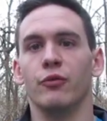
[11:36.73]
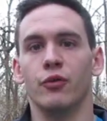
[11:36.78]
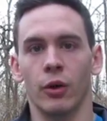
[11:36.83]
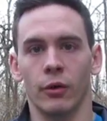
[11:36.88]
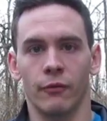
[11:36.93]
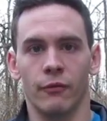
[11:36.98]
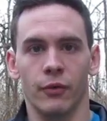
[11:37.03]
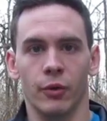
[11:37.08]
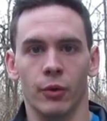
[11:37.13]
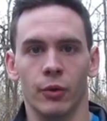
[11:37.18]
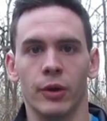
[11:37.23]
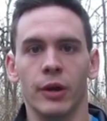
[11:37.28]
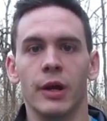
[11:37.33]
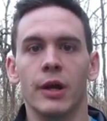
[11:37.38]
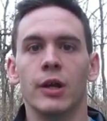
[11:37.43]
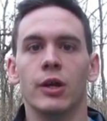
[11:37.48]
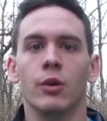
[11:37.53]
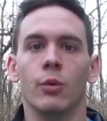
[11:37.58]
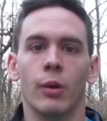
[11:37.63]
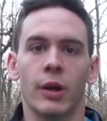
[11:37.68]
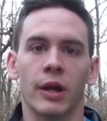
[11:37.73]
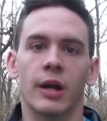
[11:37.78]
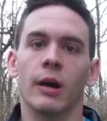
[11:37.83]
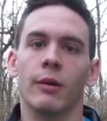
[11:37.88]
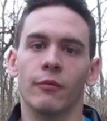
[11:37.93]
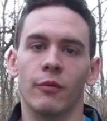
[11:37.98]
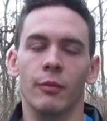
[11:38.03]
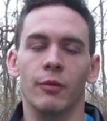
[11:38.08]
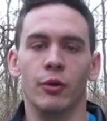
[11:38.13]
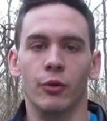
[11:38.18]
junk food. You want to
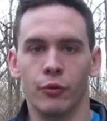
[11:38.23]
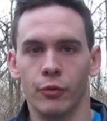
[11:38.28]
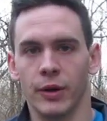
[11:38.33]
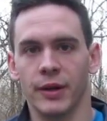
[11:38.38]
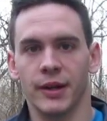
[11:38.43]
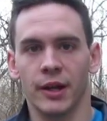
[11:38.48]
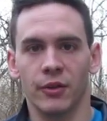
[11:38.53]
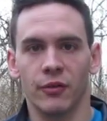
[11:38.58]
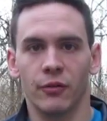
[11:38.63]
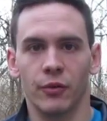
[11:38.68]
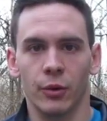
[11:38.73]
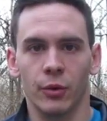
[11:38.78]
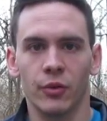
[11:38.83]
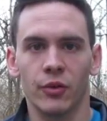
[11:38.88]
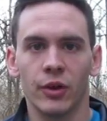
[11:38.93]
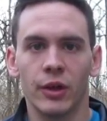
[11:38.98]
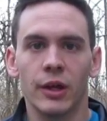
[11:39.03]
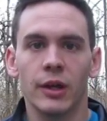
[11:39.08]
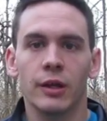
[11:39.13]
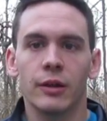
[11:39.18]
come from nutrient-dense foods.